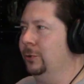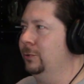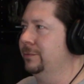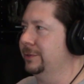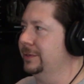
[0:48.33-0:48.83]

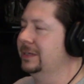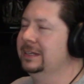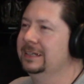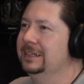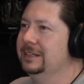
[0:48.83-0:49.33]
over
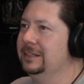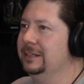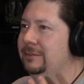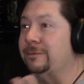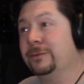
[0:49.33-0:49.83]

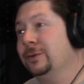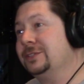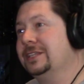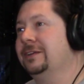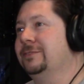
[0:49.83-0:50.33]
the
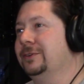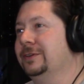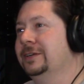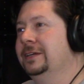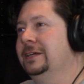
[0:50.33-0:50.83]
first
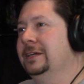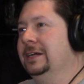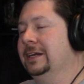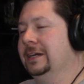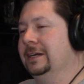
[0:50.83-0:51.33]
ever,
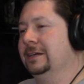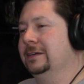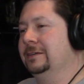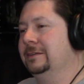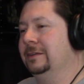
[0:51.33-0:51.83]
dare
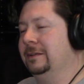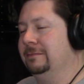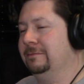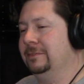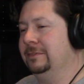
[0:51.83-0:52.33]

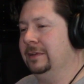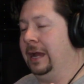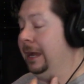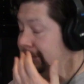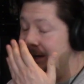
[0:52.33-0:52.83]

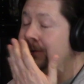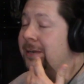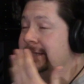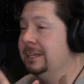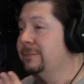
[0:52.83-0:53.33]

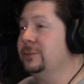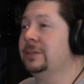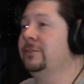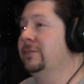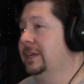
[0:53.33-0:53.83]
I say, the
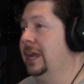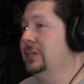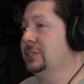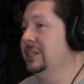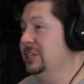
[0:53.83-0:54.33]
first ever
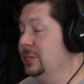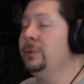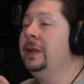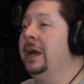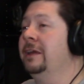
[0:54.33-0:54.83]
vacation
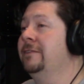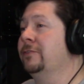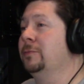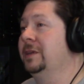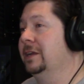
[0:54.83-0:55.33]
you and I have
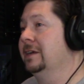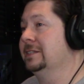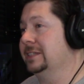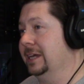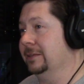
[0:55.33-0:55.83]
ever been on
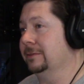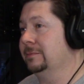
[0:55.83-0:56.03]
together,